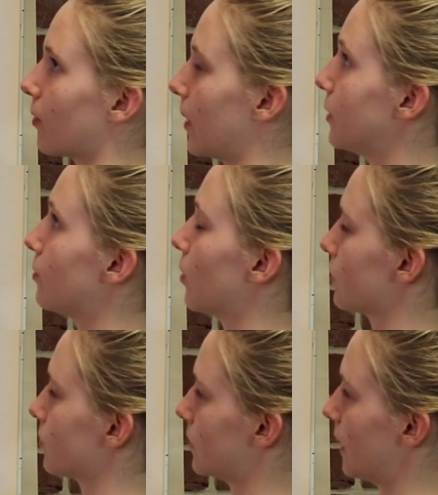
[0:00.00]
when you
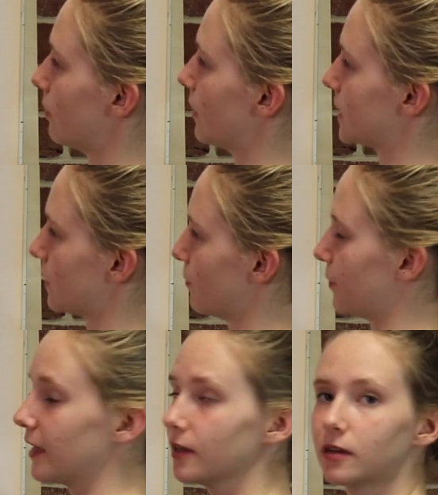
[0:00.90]
want to derivate
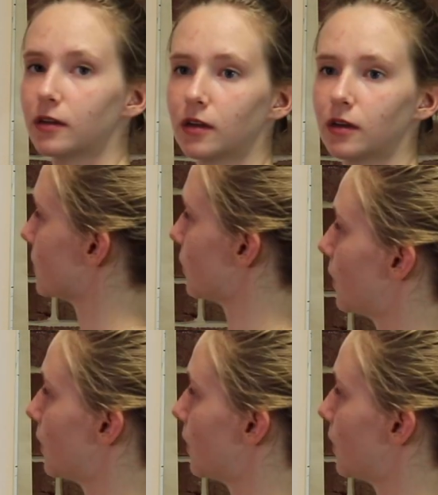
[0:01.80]
something, the